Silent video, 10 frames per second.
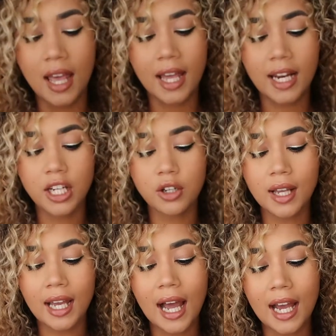And I know
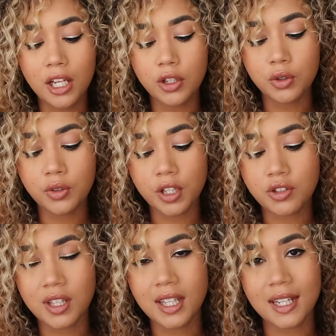like Eyelure that
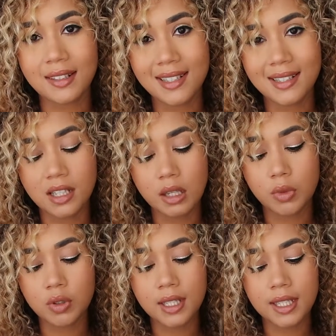you can get at Discount
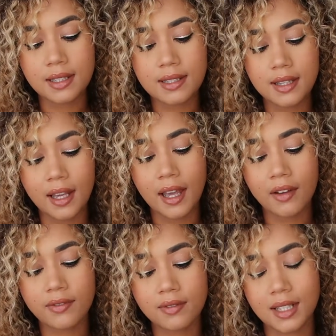or Clicks, they
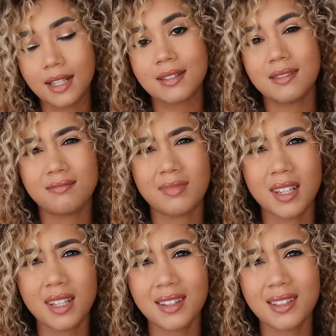have like, I
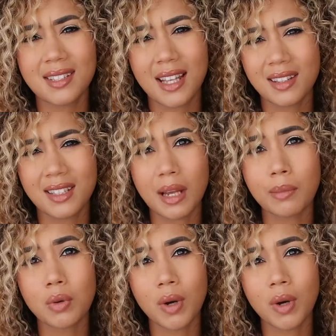think that's like the number